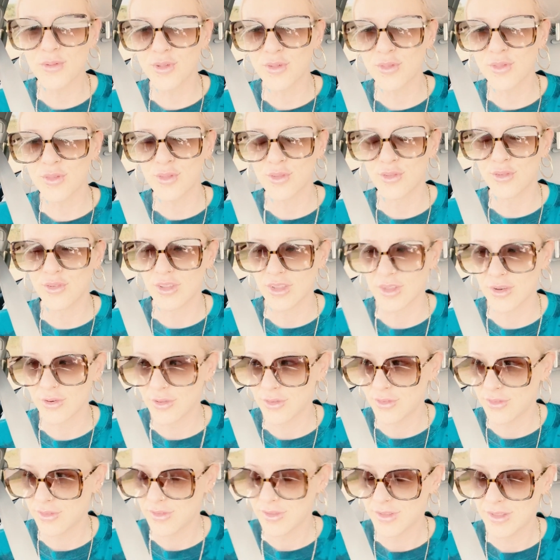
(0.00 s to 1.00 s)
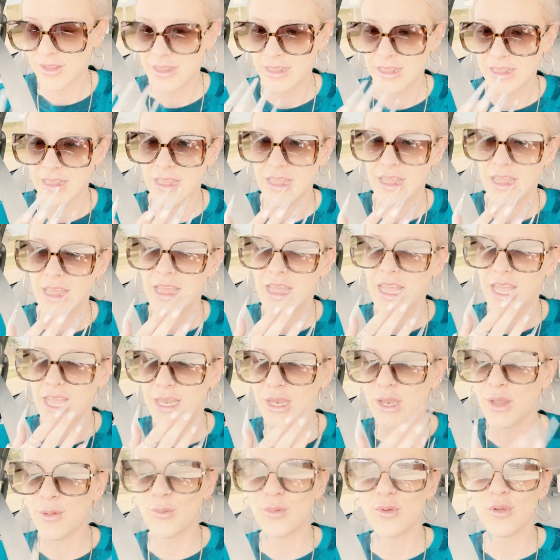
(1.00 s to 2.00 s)
on this channel. And
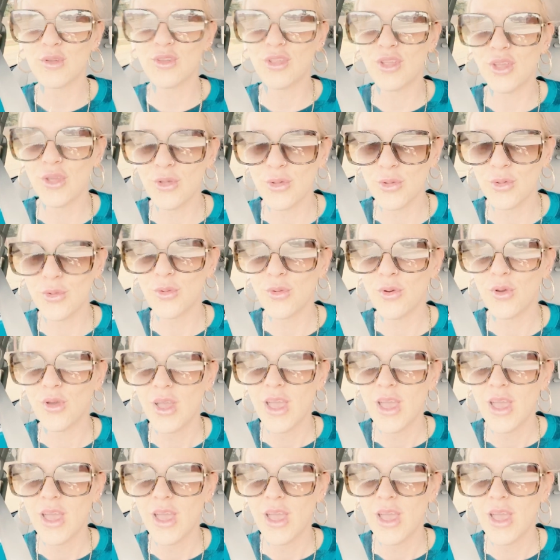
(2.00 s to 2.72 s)
number two,